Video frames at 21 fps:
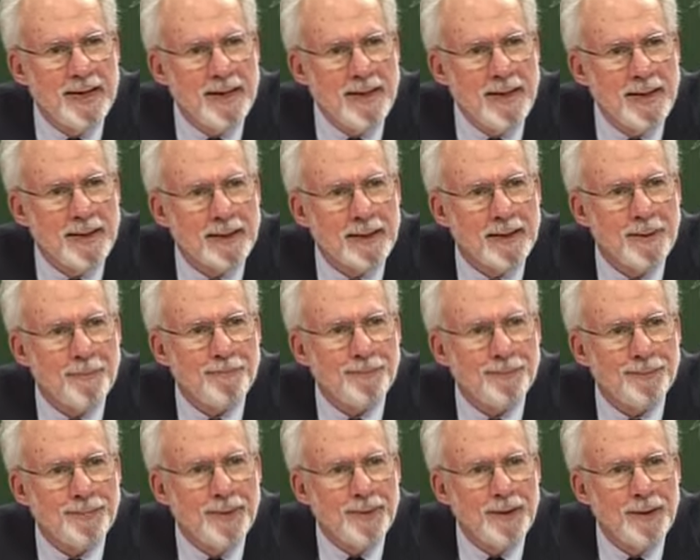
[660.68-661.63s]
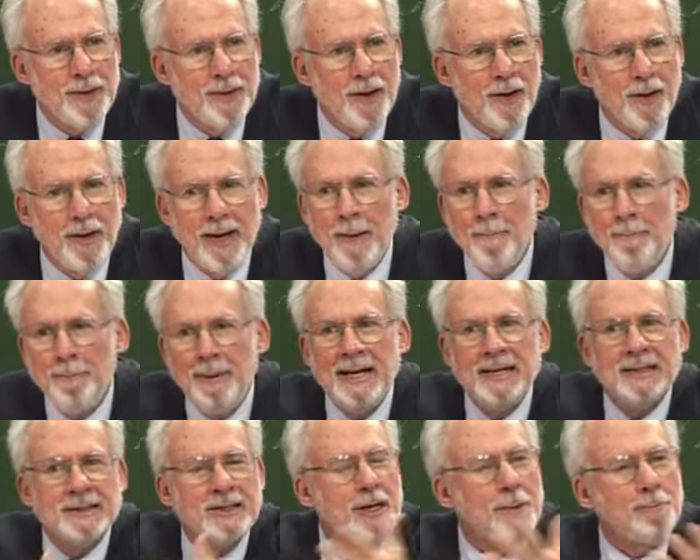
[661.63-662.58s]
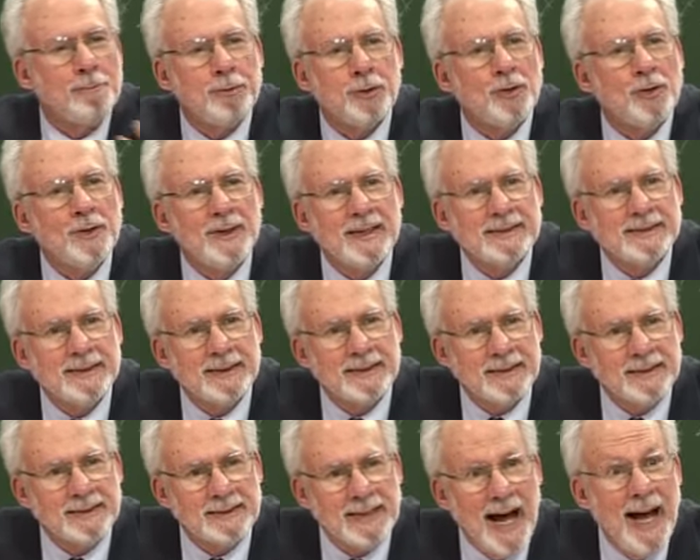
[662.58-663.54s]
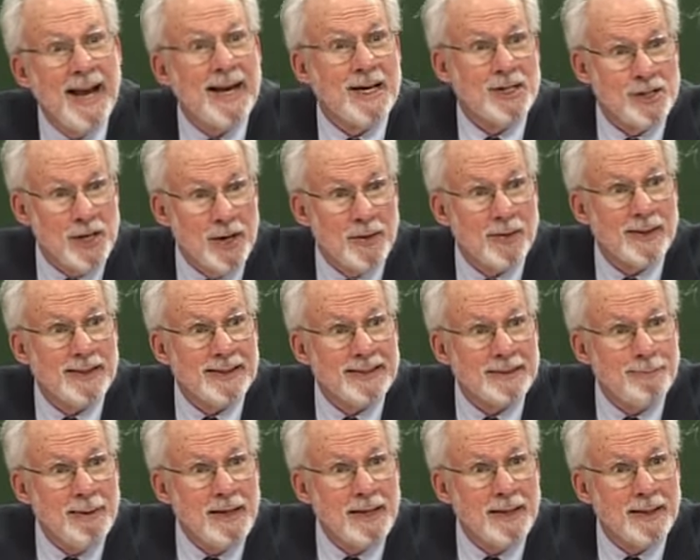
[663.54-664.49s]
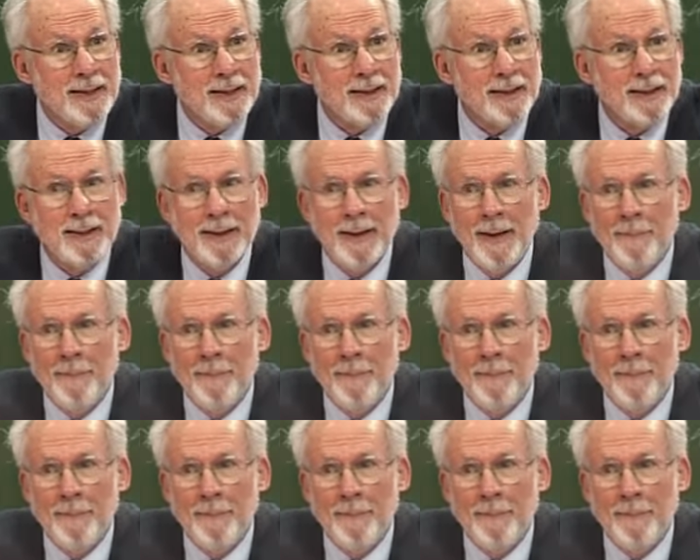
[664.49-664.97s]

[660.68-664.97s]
in India, you know, in peace in a pluralistic society, generally speaking.